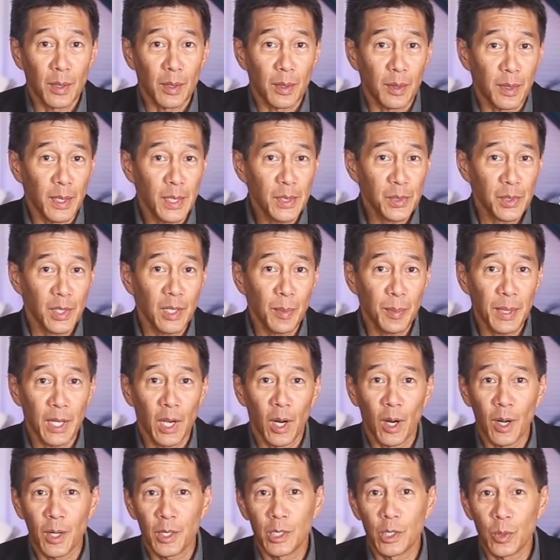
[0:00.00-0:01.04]
These can be
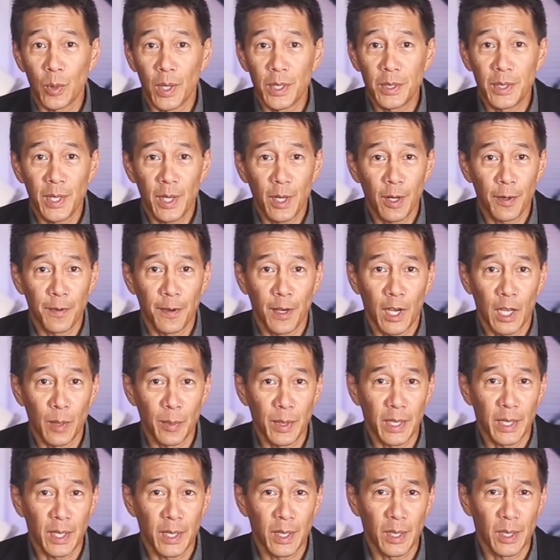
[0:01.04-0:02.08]
hard to identify
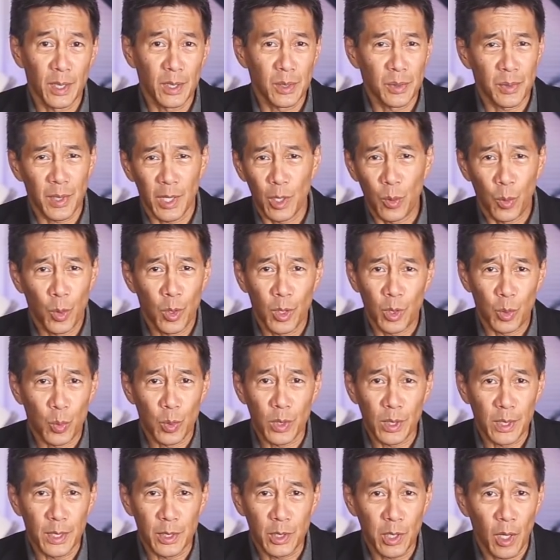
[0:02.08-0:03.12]
because they weren't
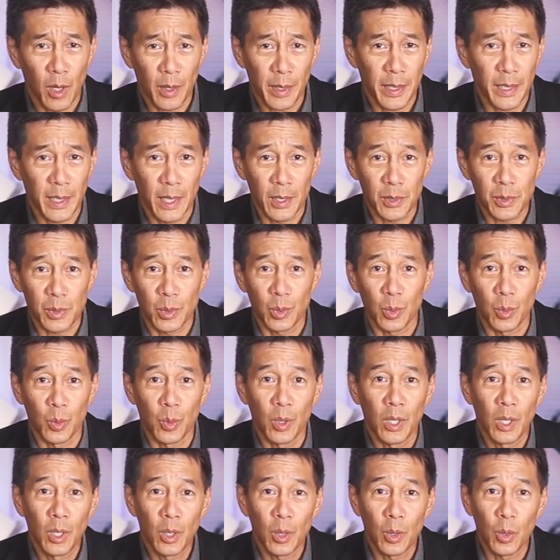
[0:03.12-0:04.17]
really talking as to
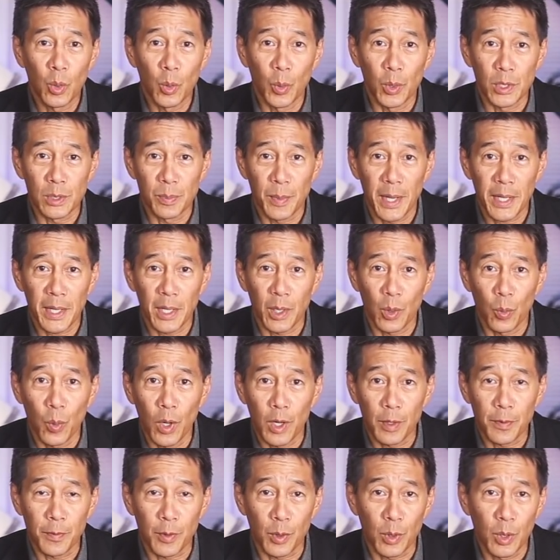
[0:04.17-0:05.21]
who was making
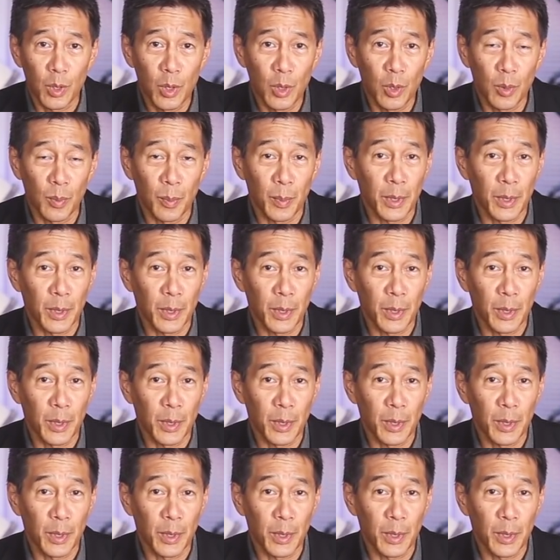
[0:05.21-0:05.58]
what for whom,